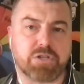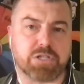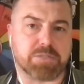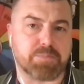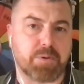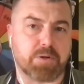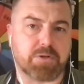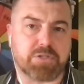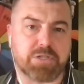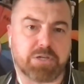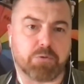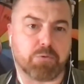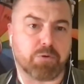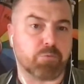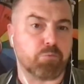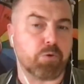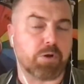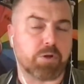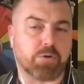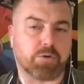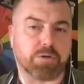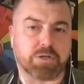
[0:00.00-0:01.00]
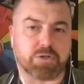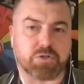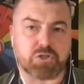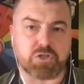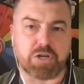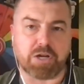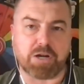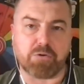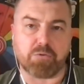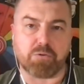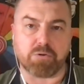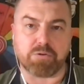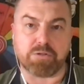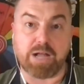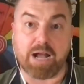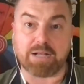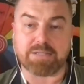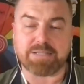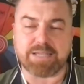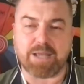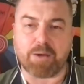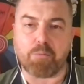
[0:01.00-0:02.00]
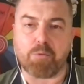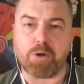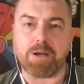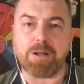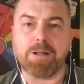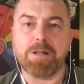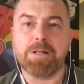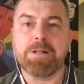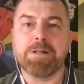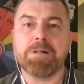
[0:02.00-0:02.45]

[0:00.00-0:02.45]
especially what you're going to share or tag someone.